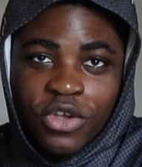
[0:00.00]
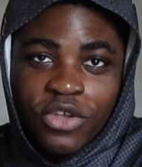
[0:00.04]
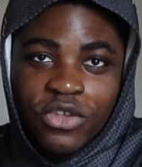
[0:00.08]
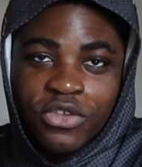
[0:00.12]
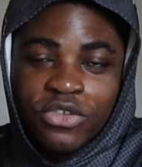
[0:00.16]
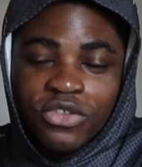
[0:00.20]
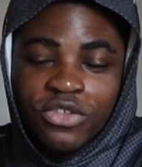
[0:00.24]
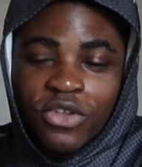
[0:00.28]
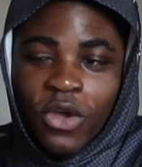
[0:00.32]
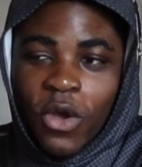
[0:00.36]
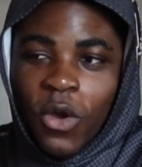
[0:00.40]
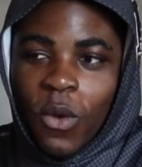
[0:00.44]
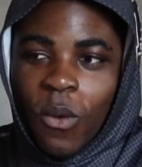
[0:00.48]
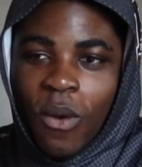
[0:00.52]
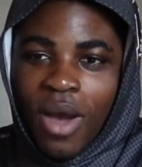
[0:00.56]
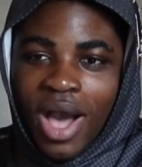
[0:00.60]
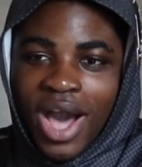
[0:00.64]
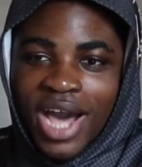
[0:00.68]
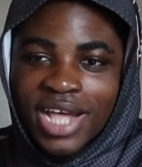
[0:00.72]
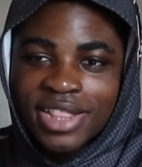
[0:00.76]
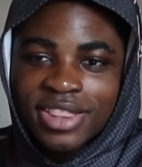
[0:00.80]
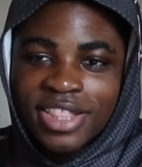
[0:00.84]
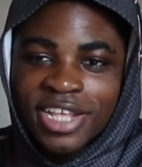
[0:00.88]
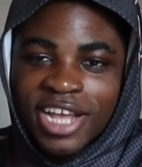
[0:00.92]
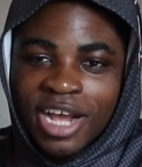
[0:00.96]
So
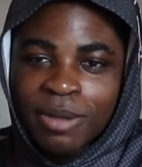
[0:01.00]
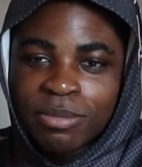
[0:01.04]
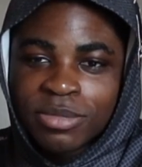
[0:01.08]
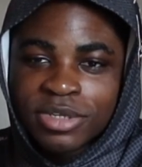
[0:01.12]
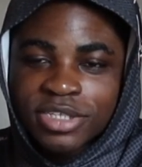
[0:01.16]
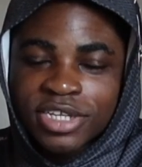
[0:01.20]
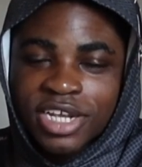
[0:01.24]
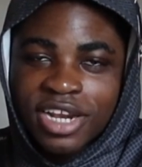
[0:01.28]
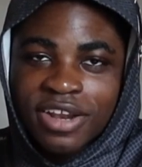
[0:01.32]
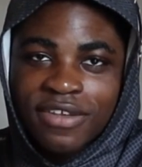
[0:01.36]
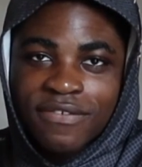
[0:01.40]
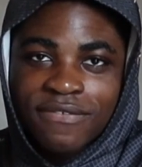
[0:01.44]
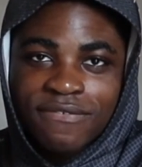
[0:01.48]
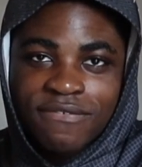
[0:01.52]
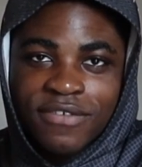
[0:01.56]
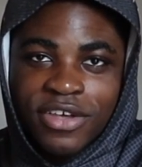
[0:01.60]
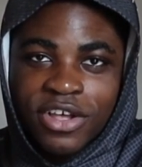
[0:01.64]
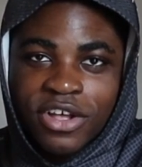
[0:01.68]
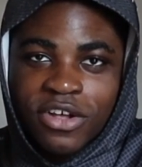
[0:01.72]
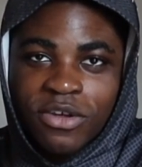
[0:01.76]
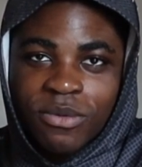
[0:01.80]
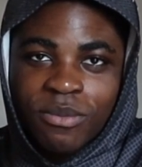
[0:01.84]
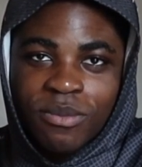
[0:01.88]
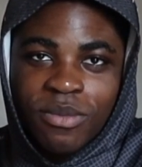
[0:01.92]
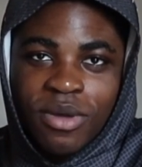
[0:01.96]
I think I'm just gonna
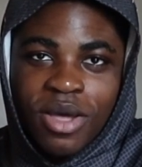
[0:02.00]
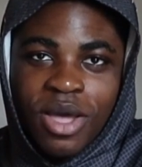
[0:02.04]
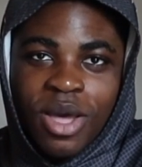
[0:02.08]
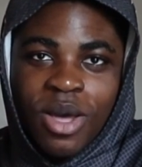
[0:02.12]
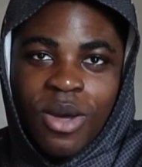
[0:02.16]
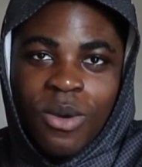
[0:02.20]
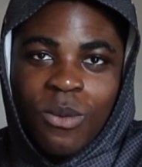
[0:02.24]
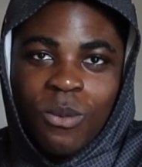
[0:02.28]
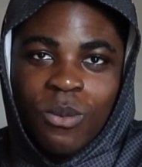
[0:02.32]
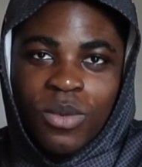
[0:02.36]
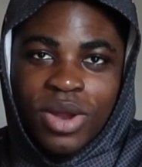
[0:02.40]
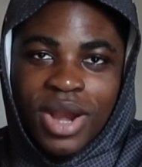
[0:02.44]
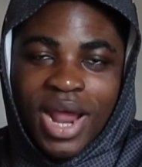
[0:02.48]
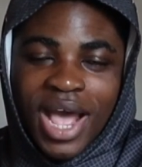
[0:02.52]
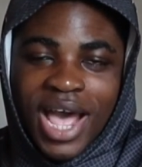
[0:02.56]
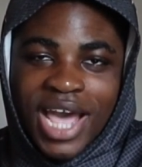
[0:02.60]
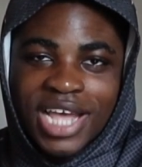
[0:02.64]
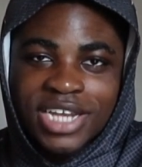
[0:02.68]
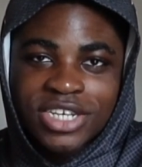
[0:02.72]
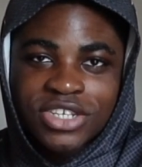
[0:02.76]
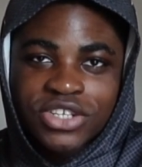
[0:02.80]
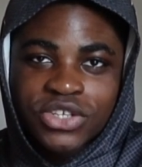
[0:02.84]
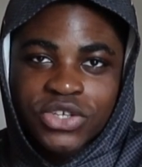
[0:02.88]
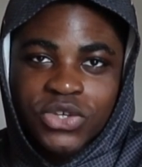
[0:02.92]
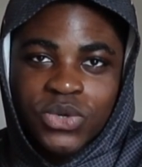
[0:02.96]
film what I
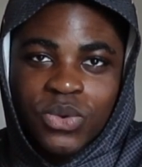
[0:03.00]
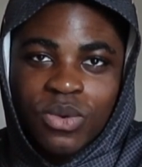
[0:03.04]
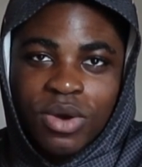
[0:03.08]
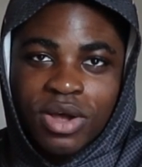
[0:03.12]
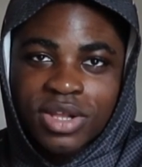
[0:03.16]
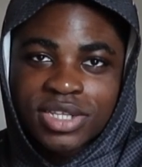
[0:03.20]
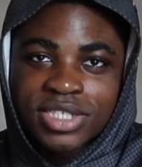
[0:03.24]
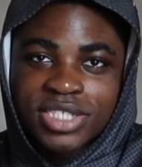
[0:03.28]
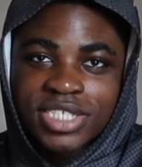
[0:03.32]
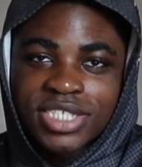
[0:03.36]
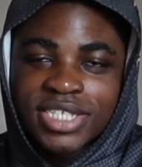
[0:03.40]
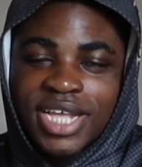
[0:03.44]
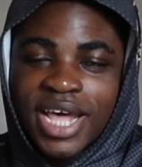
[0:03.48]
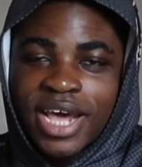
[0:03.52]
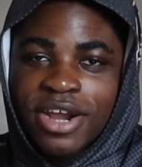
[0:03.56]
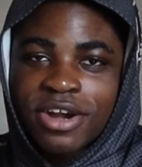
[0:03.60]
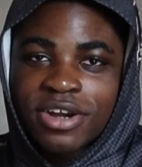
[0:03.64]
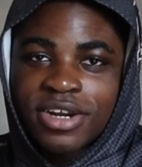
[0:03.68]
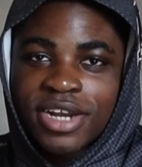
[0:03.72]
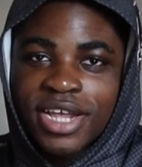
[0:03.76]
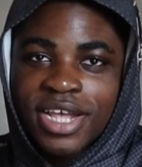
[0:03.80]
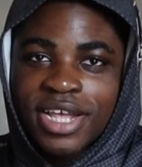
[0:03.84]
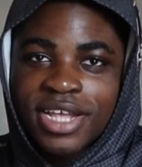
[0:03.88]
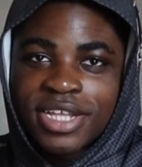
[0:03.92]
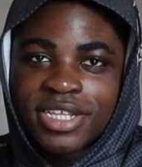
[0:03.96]
do on
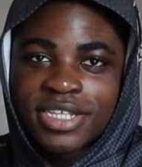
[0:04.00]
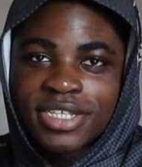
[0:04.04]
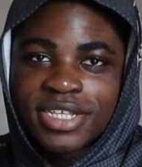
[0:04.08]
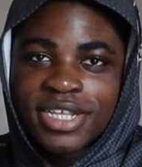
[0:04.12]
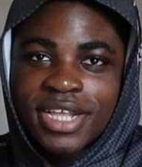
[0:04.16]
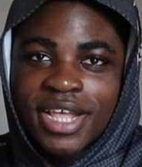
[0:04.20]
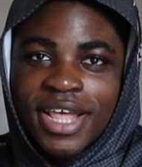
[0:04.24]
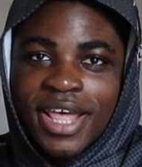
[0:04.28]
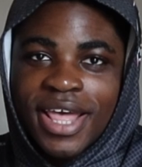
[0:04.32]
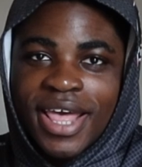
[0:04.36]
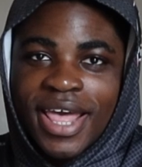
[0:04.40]
Saturdays,